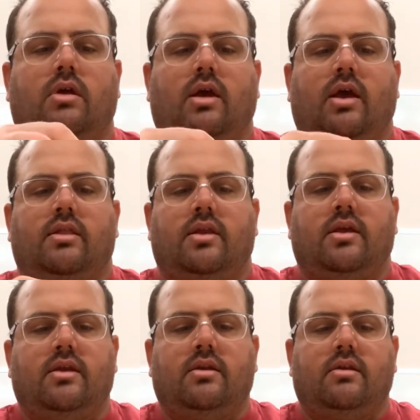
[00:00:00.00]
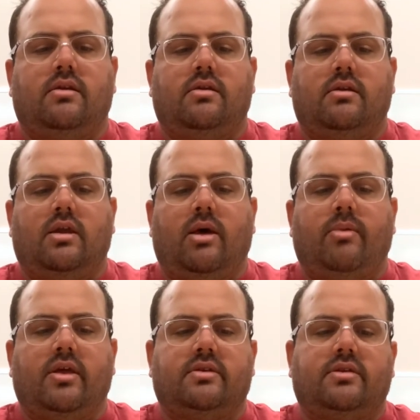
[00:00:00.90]
and then I'm
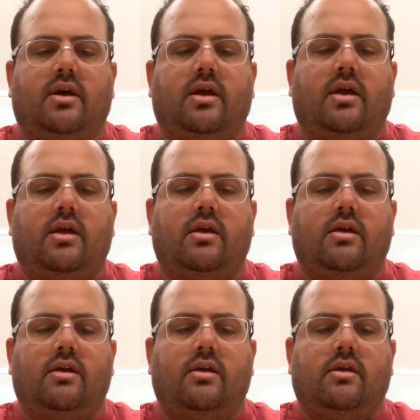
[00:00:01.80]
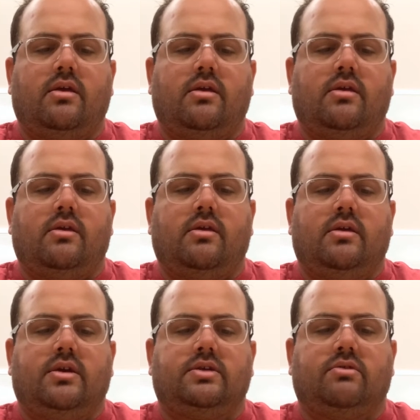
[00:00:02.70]
going to tuck
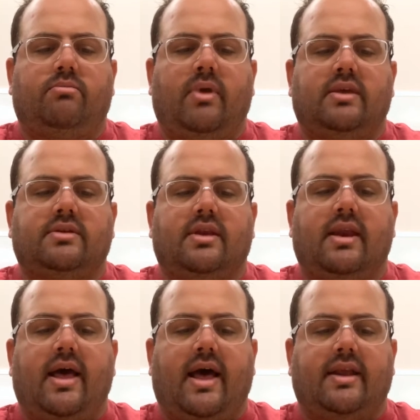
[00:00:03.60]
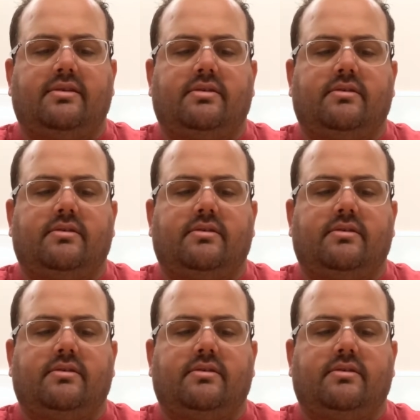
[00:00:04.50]
so it makes a knot.